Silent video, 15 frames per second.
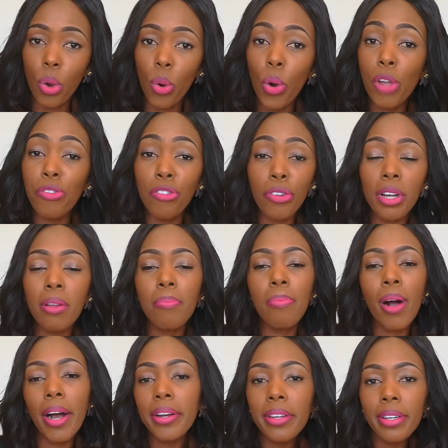or if you've got a
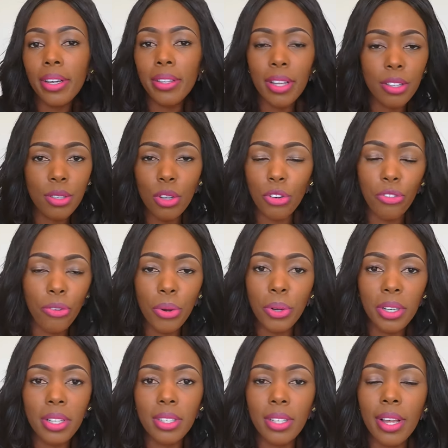partner that's not
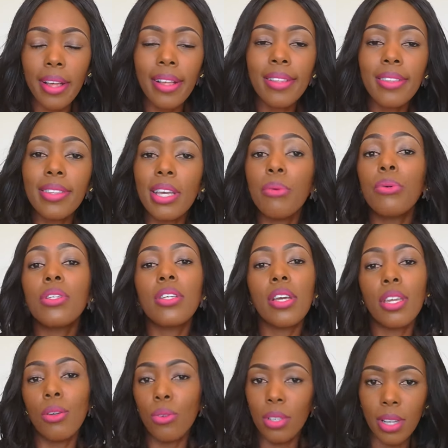focused, they will
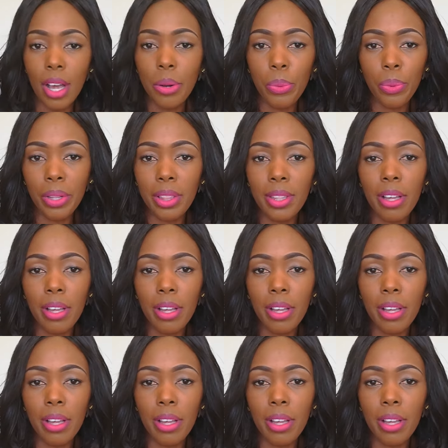take you down.